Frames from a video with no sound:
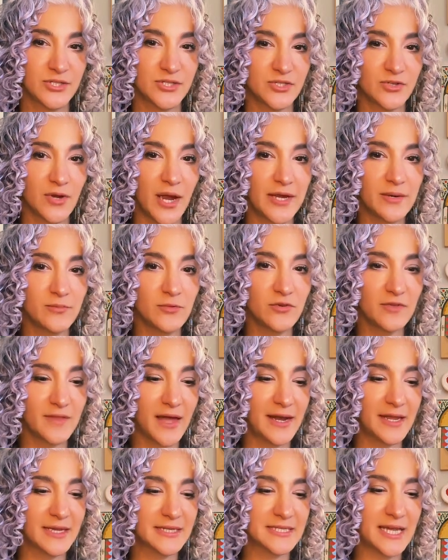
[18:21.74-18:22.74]
Just try to move
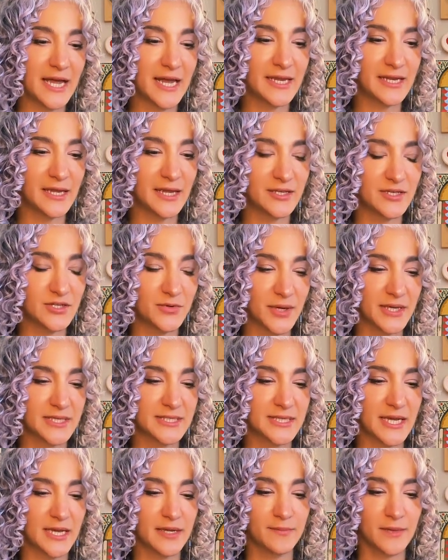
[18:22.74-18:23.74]
that anxiety into
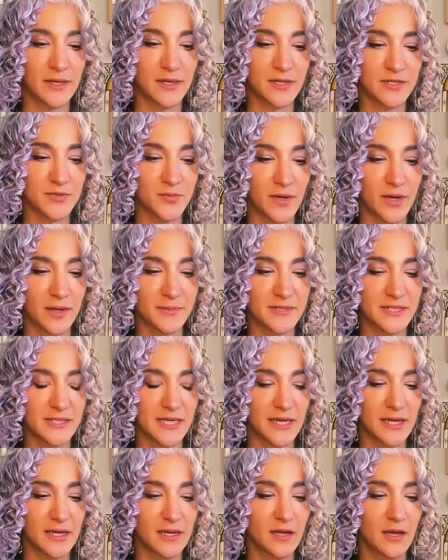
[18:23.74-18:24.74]
excitement is what I'm
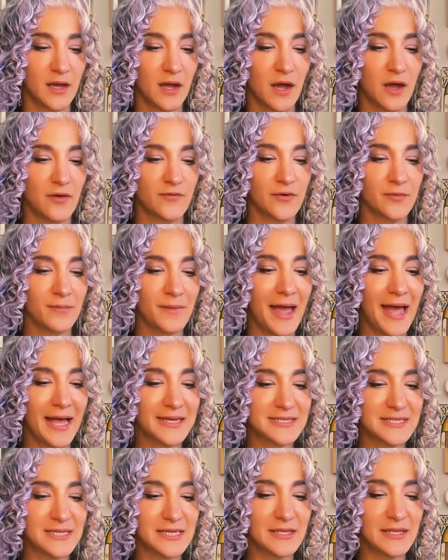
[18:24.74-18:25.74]
seeing. For
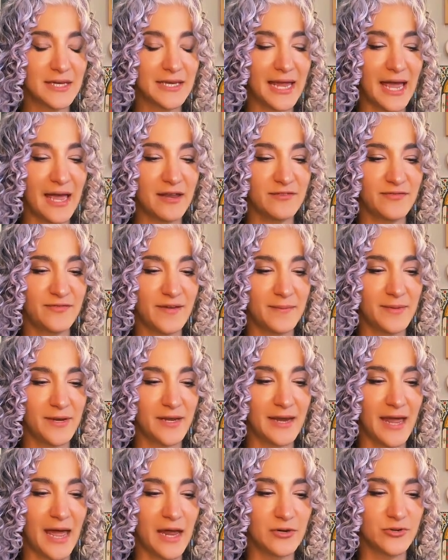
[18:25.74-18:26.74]
masculine and
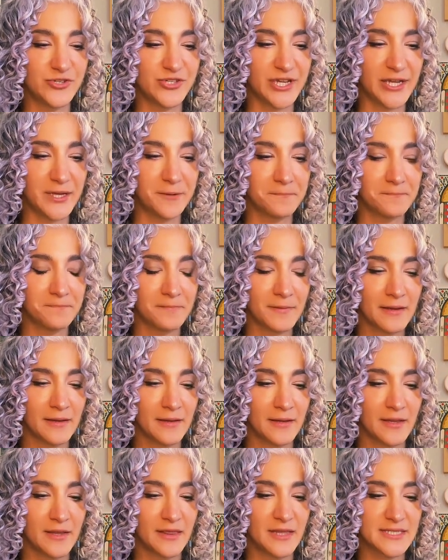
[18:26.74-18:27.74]
feminine energy,
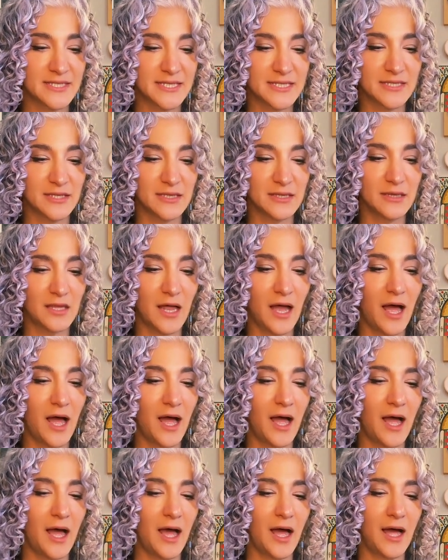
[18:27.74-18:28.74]
this is a
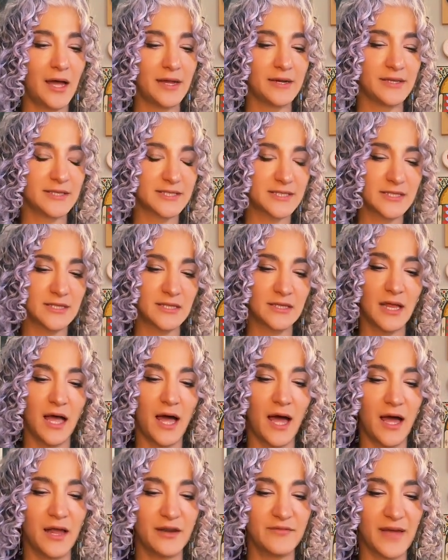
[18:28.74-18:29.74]
lot
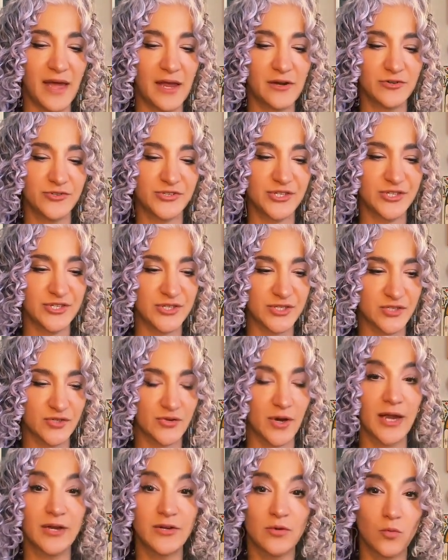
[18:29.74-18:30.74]
of energy just
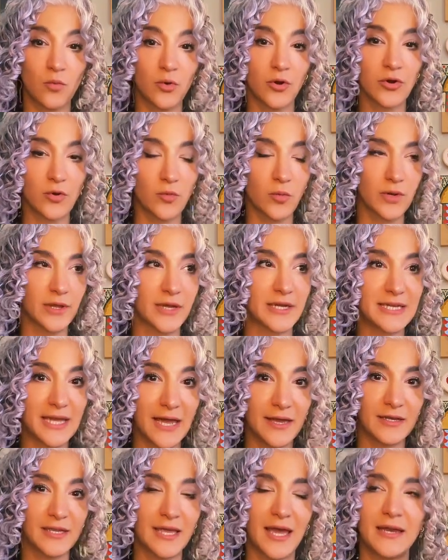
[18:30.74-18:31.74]
trying to work, like
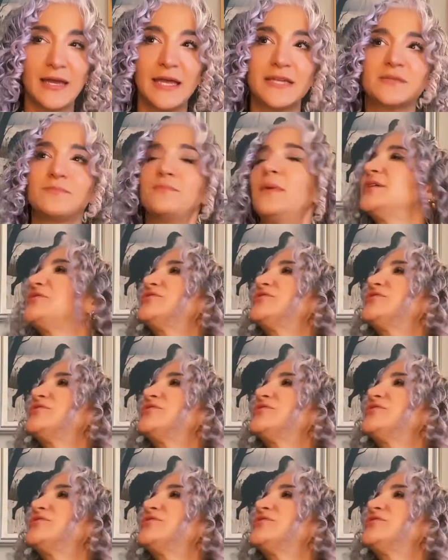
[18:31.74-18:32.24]
get as